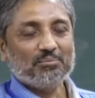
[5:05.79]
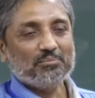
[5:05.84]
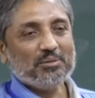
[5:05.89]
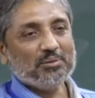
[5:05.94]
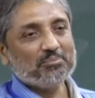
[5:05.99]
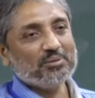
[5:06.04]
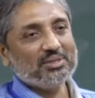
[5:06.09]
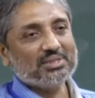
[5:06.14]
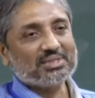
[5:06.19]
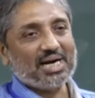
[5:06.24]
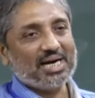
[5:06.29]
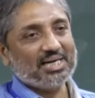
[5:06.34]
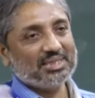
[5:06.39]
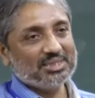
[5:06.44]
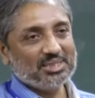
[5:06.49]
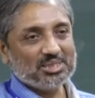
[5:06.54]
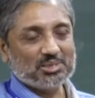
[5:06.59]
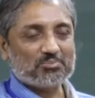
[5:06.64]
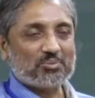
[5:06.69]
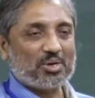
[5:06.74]
people tried
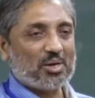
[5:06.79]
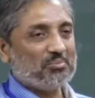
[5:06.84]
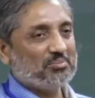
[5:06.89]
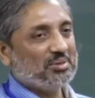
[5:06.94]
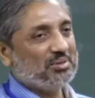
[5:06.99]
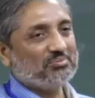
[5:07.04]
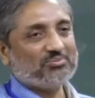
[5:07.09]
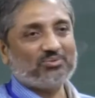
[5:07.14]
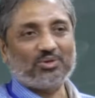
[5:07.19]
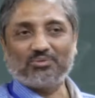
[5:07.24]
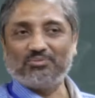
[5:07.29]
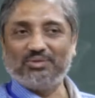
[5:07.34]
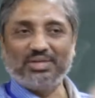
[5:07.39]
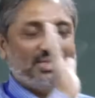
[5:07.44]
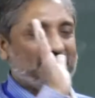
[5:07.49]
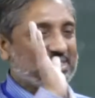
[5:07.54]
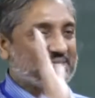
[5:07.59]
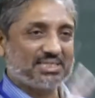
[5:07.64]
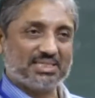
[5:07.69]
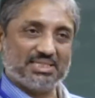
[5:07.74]
this problem for
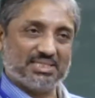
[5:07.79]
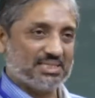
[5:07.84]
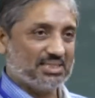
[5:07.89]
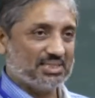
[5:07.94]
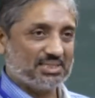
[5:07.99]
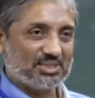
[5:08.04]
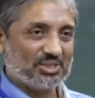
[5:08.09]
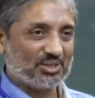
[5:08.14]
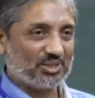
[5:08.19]
various reasons.